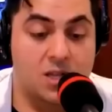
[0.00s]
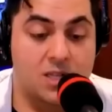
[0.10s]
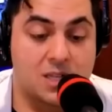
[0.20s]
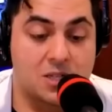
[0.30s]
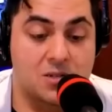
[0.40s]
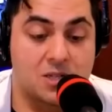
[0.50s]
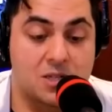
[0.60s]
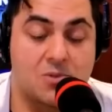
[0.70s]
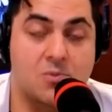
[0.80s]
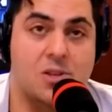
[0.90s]
of the sisters.
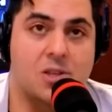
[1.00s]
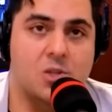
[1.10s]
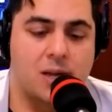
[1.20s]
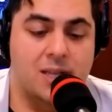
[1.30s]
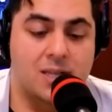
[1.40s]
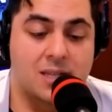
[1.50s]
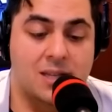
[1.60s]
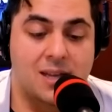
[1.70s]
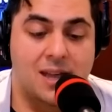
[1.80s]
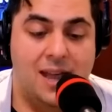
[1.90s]
She was one of the twins.
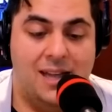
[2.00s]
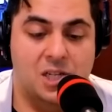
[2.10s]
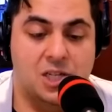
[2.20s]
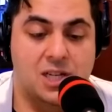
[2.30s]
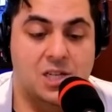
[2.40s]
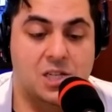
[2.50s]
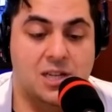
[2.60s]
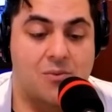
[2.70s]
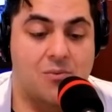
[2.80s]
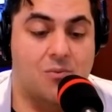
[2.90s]
Right. And she just
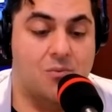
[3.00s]
got